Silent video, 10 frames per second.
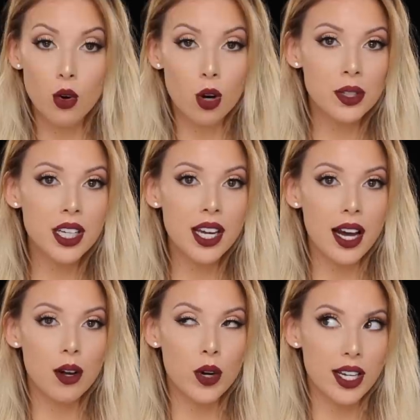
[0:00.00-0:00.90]
Normally
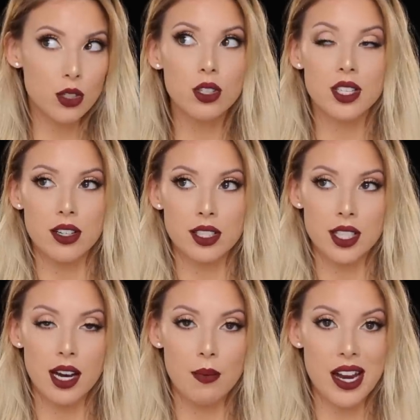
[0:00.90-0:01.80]
when I do this
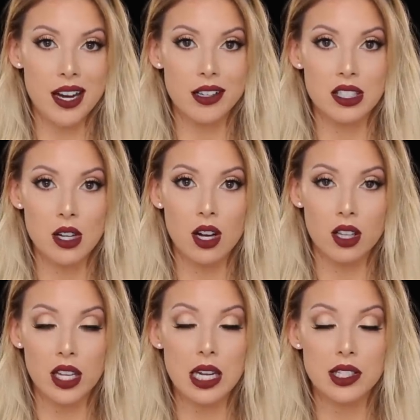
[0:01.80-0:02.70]
hairstyle, my hair is not clean.